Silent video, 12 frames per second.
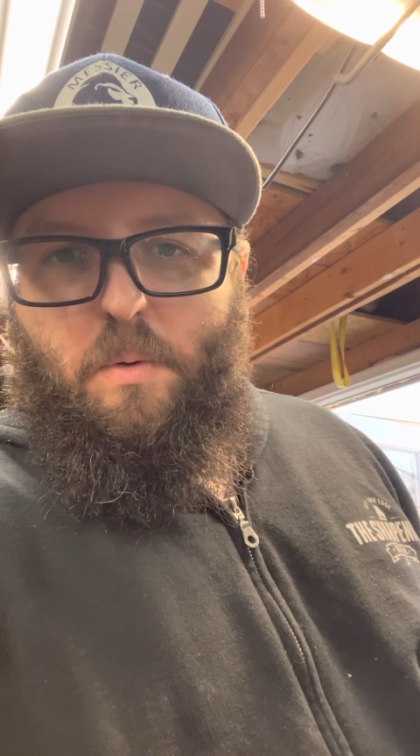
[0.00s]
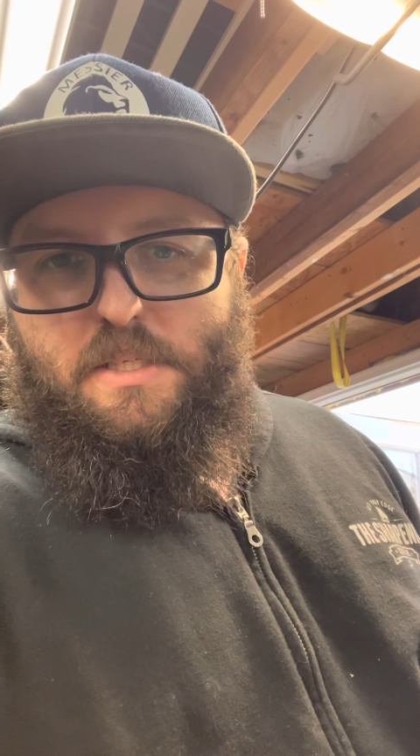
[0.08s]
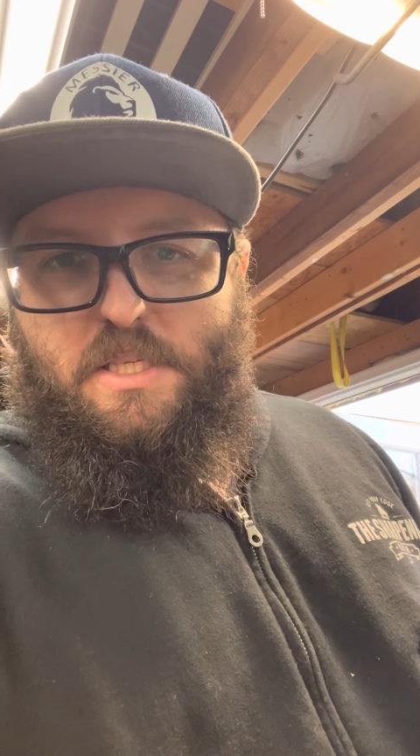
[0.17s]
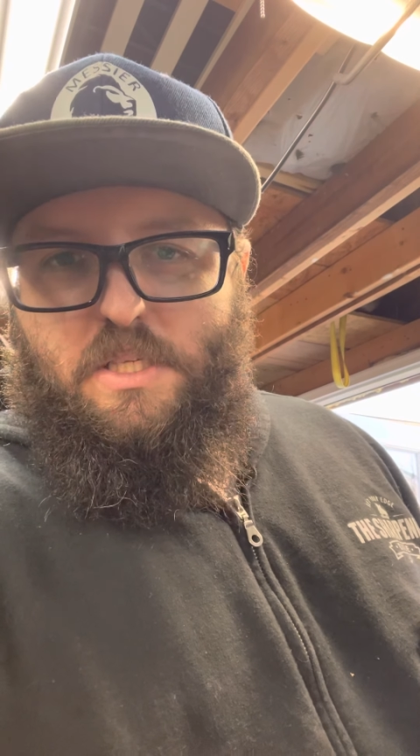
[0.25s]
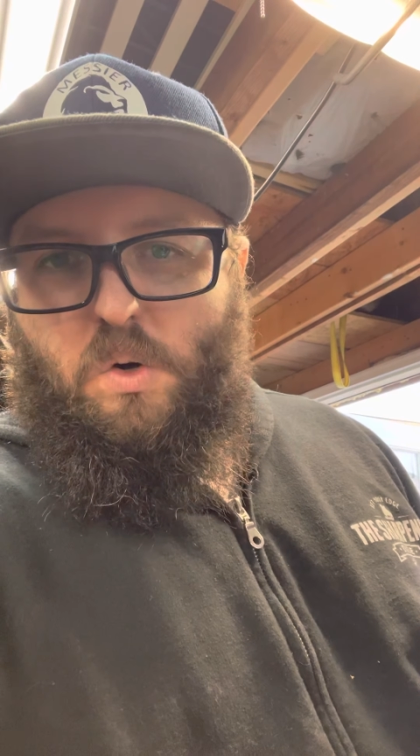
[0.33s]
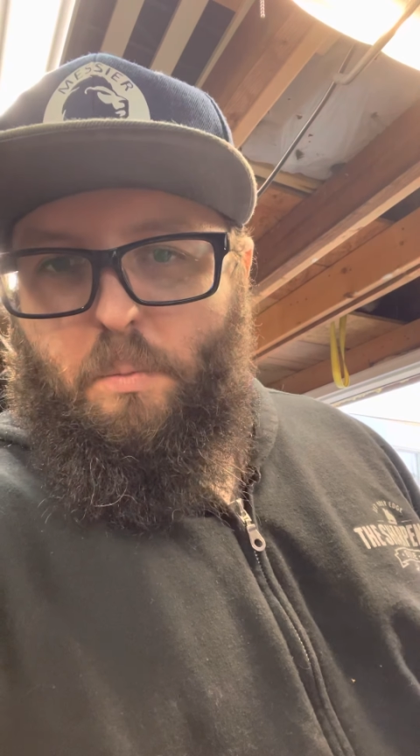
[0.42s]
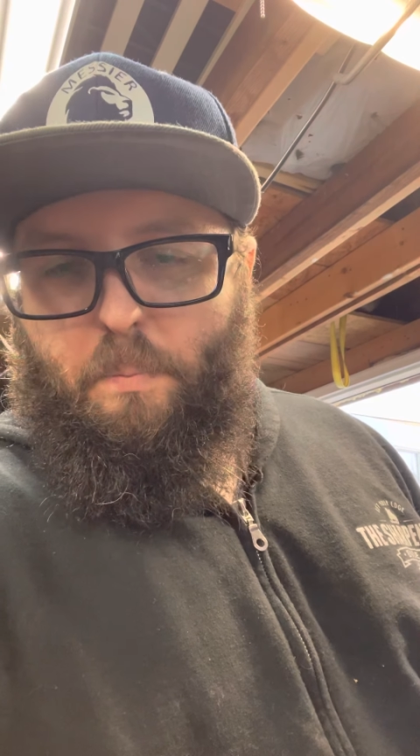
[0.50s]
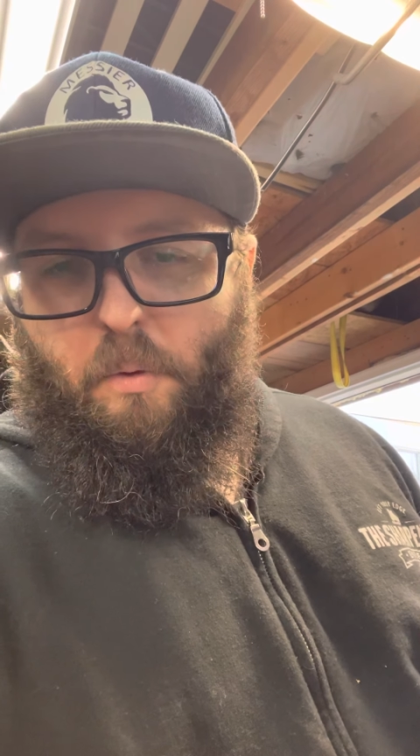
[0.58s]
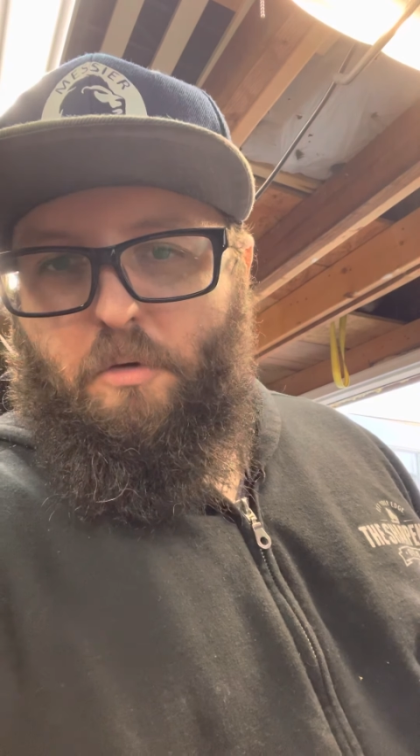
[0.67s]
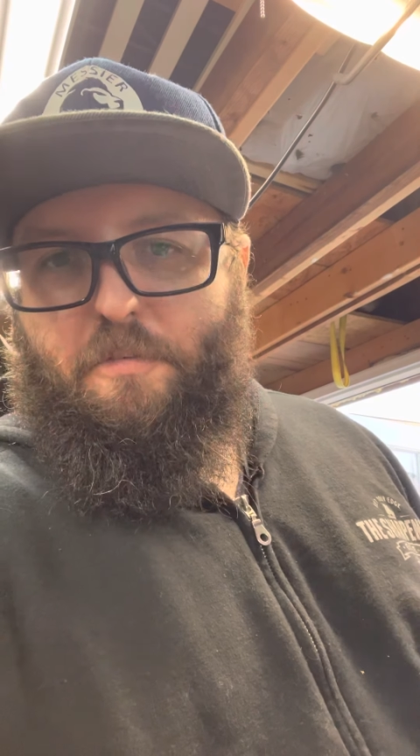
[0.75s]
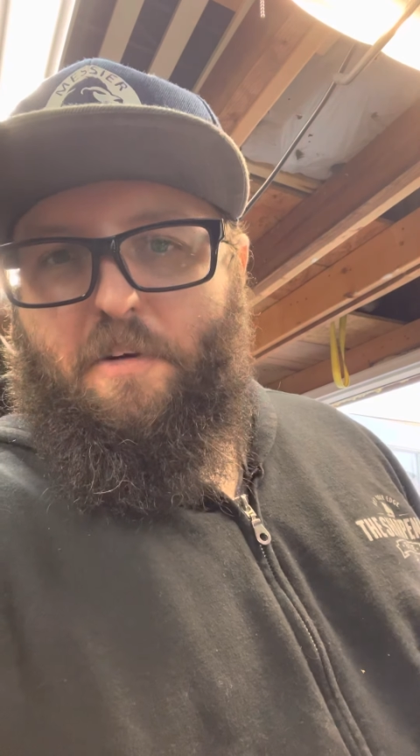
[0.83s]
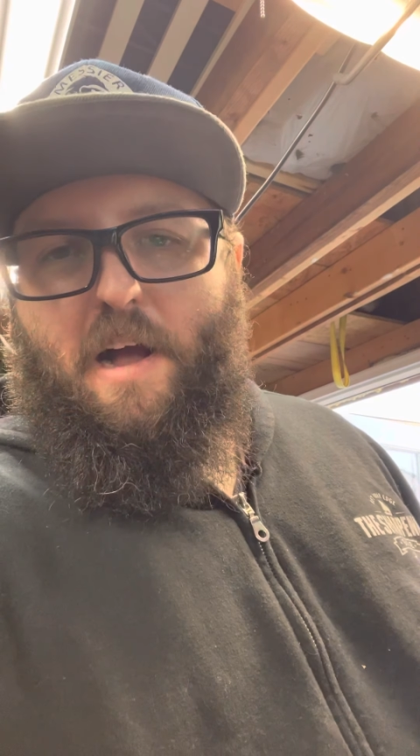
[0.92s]
What's this whole
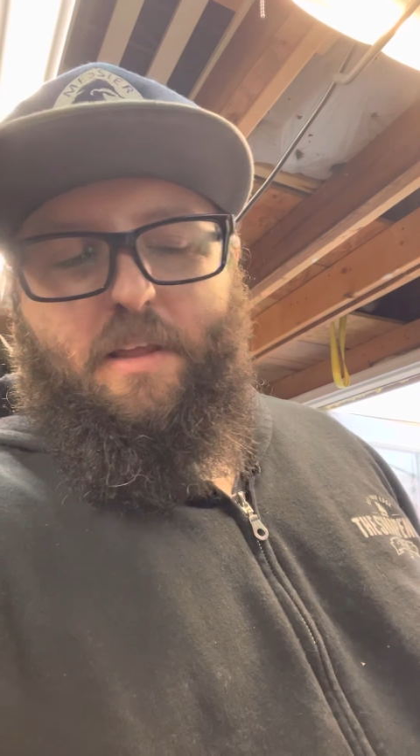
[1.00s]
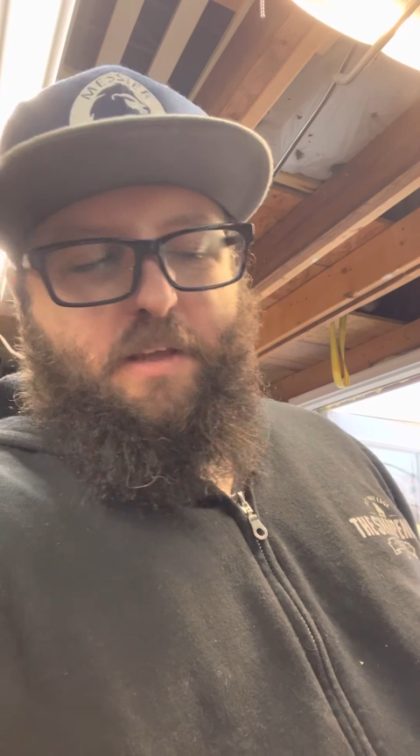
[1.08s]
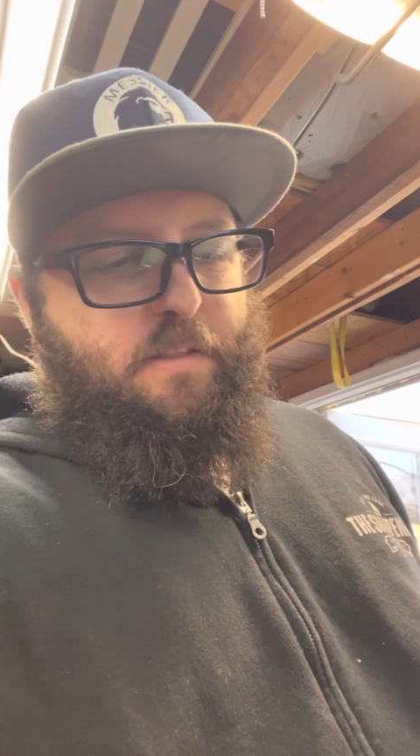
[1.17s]
profiling